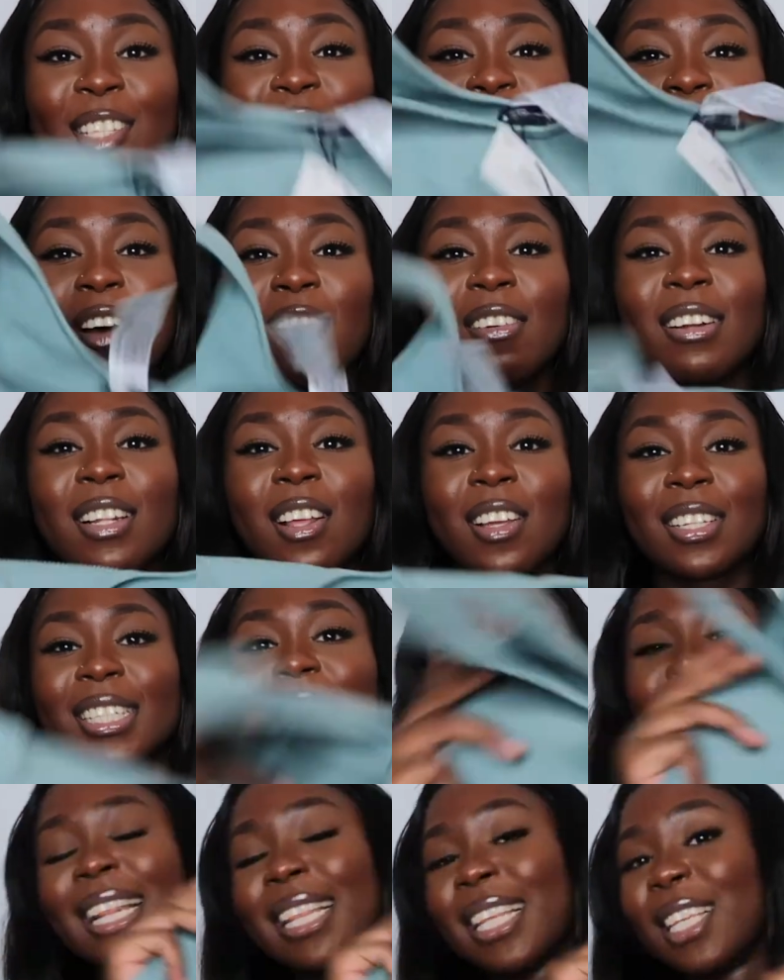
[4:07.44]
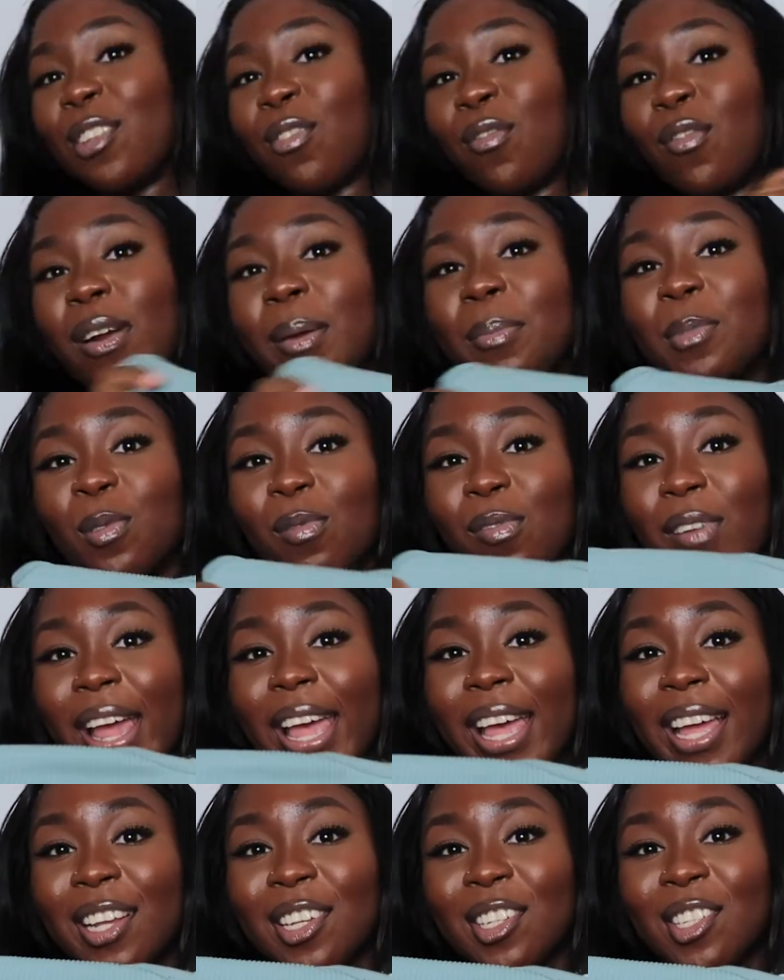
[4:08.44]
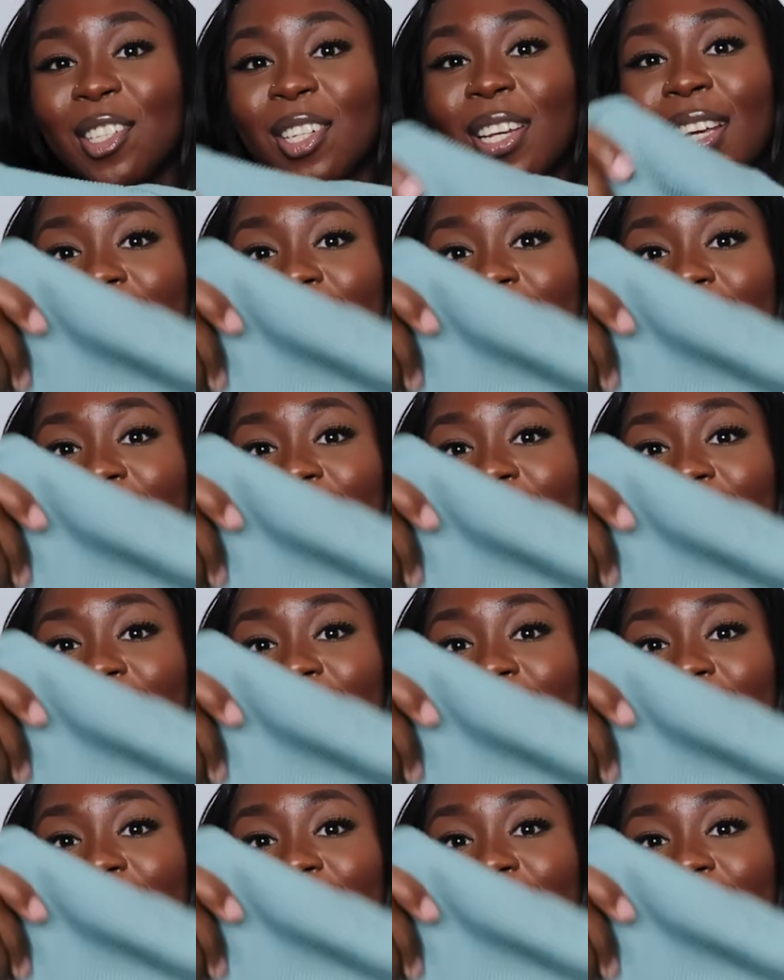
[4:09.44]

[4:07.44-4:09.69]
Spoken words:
Zara does like this ribbed range